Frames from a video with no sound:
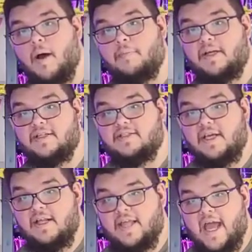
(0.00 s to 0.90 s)
them up because
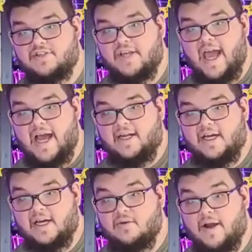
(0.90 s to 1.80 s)
they actually had
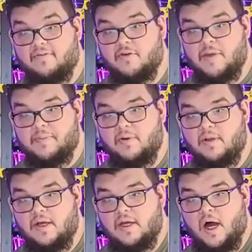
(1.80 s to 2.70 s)
uh, quite a few
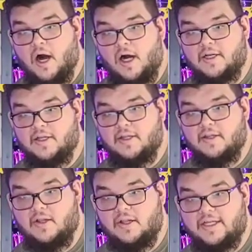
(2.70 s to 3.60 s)
people on
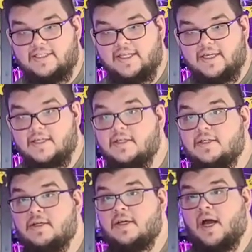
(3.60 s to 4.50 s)
the listing.
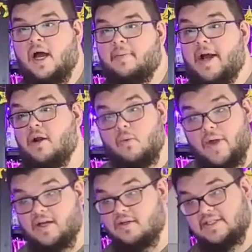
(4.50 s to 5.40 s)
Um, I know
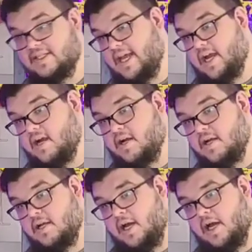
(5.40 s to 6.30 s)
Wigle is there.
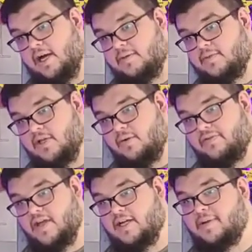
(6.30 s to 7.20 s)
Um, so
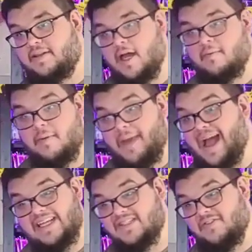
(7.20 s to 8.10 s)
we've talked about them.
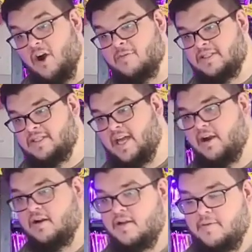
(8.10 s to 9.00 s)
Maggie's Farm is
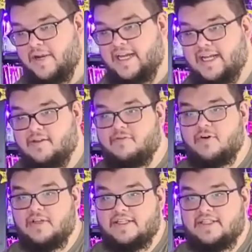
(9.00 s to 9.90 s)
there, but I got the
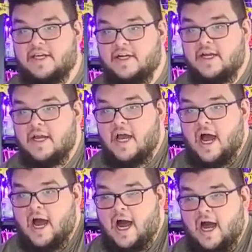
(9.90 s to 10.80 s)
full list here.
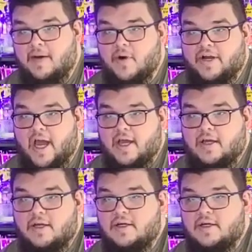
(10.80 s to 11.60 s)
Um, okay.